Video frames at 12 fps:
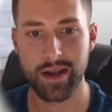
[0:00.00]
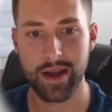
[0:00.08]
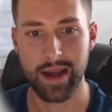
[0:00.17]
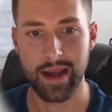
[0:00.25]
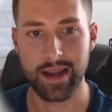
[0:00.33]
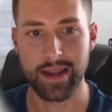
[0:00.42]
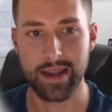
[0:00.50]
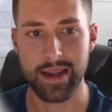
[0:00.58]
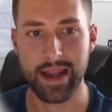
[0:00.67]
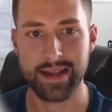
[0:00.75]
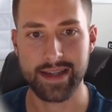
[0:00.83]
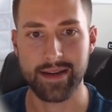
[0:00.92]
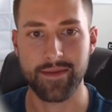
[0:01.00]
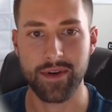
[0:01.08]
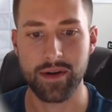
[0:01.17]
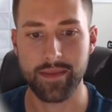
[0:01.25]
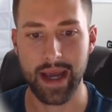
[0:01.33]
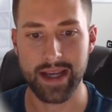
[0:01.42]
And that is
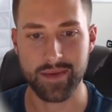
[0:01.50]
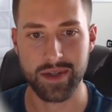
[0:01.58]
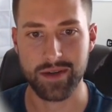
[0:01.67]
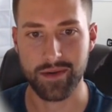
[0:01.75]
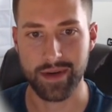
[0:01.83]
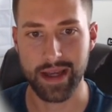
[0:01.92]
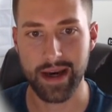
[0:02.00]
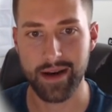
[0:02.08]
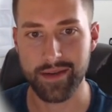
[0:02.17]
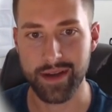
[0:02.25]
confirmed as we scroll down.